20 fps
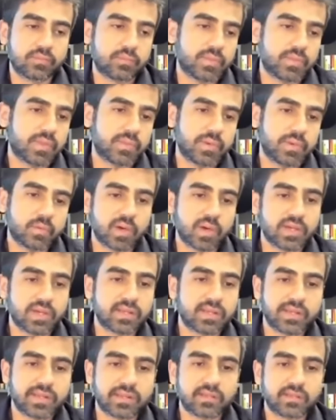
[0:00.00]
maybe
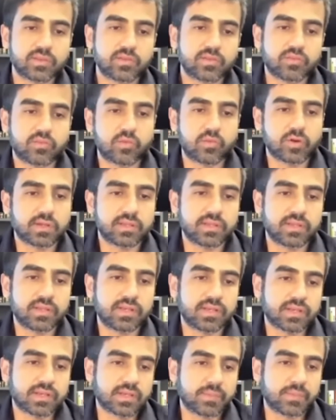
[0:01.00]
one tenth of what the
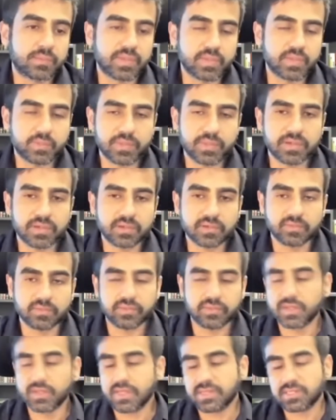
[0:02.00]
incumbent peers
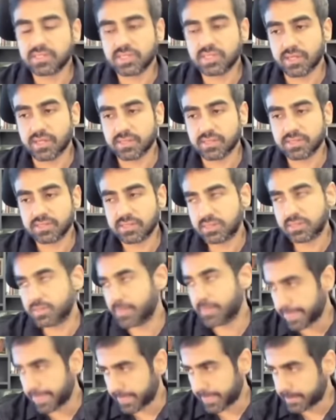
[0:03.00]
of the day charged.
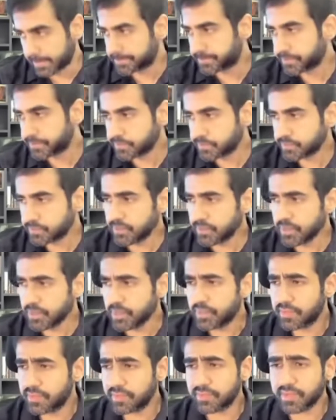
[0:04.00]

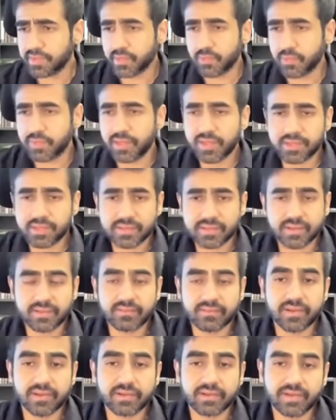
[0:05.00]
So Zerodha has
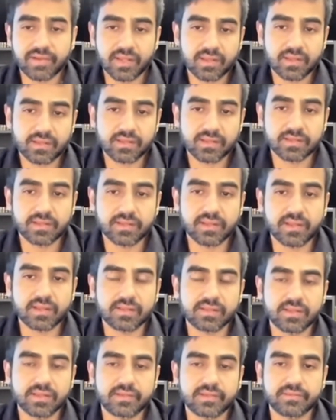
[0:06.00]
done very well in the
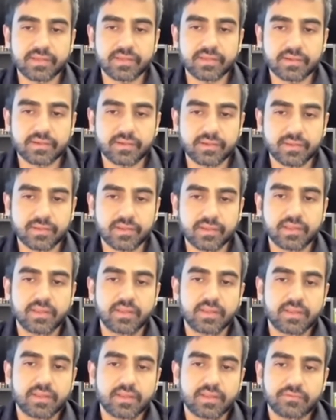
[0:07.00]
last 11 years.
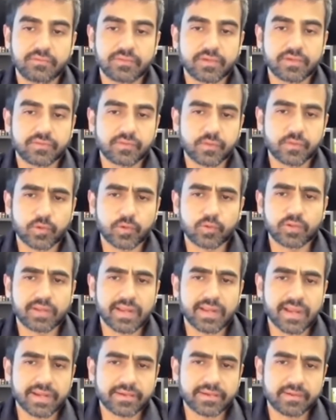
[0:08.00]
We have grown
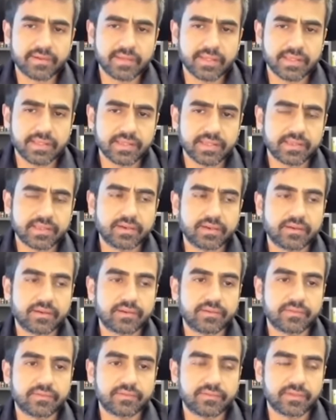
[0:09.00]
laterally.
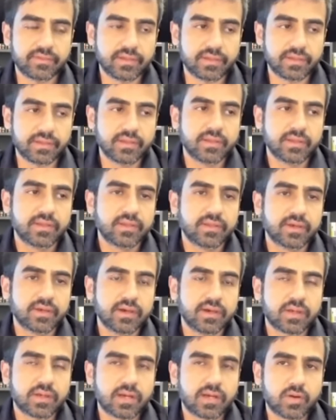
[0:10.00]
We
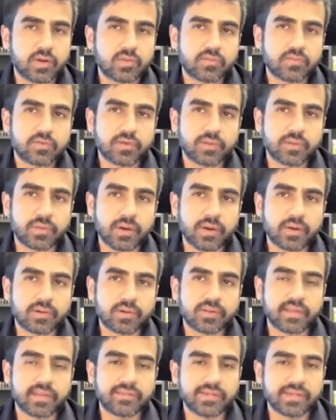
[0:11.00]
account for about
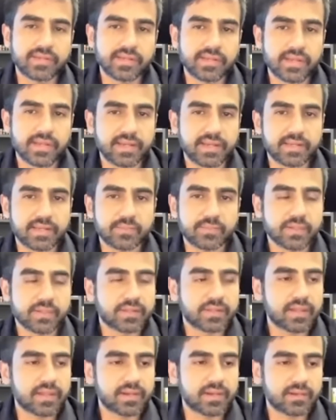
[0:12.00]

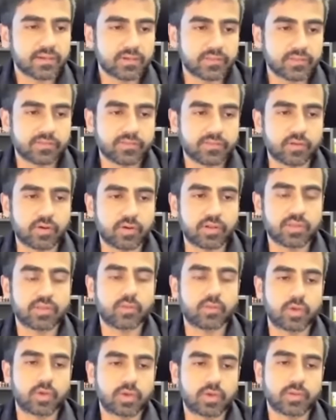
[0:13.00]
17-18% of all the
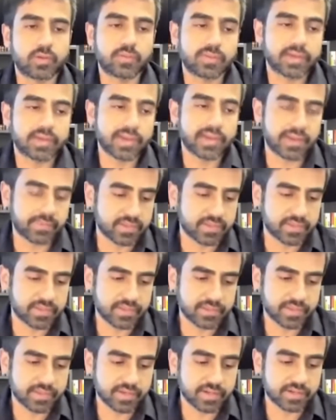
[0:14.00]
volume that happens
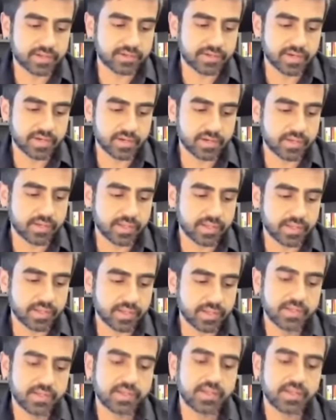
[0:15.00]
in the country today.